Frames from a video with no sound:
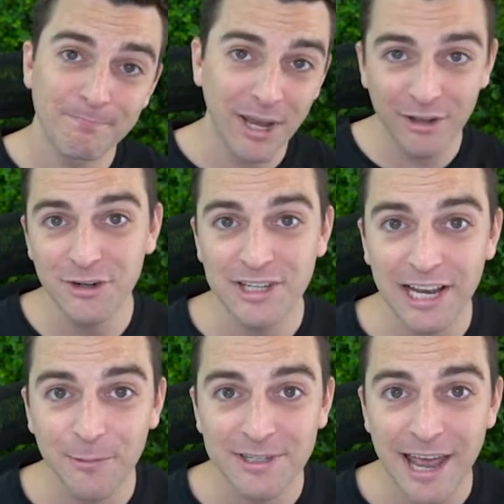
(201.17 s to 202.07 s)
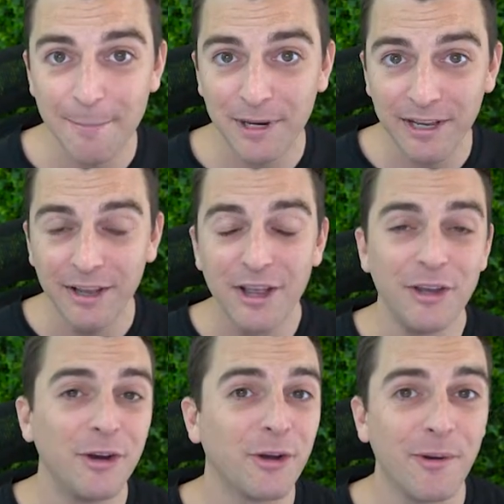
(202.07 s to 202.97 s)
By understanding what's happening,
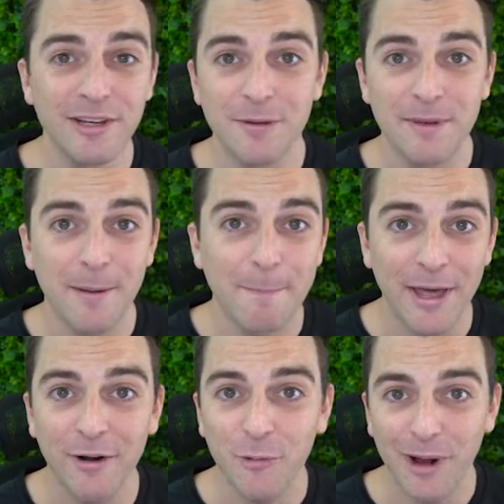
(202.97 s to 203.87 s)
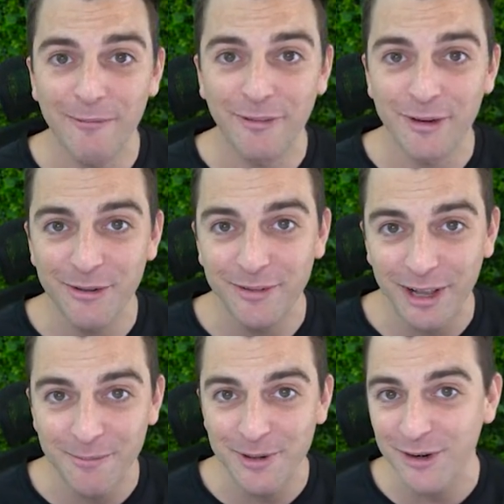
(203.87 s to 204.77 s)
you're going to be a better Webflow
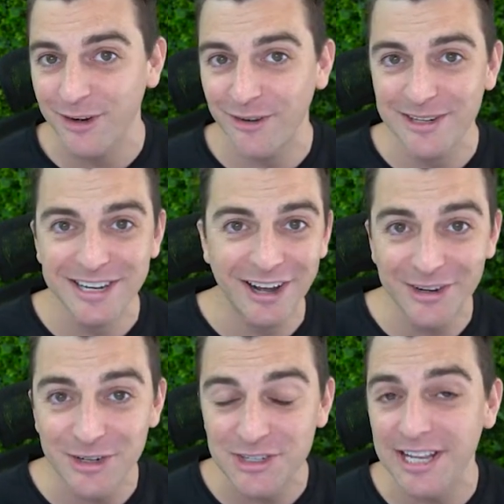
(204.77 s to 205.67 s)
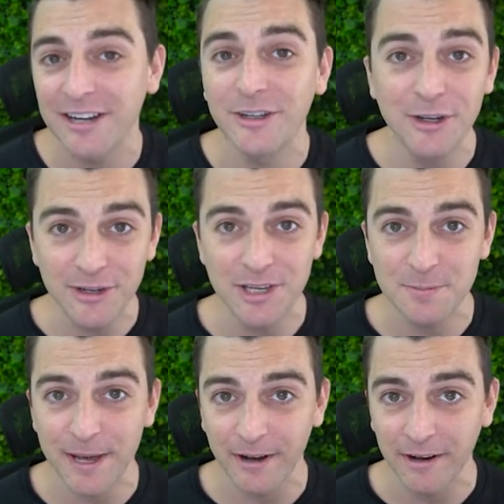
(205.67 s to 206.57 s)
developer. You're going to understand cookies
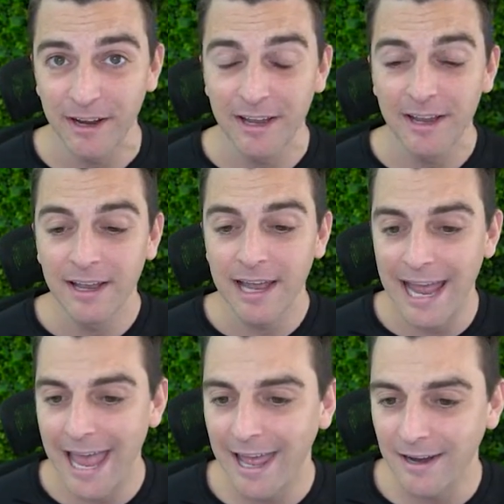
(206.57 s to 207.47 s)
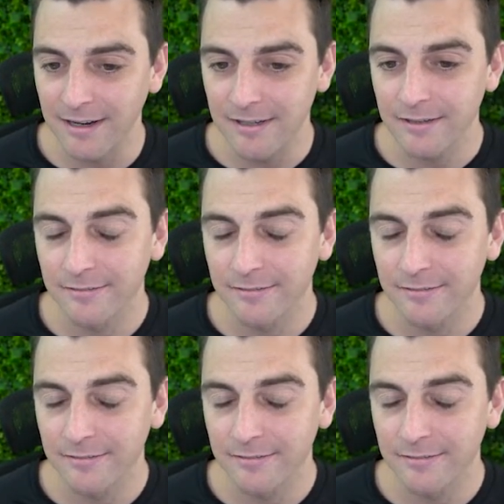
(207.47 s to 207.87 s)
better, and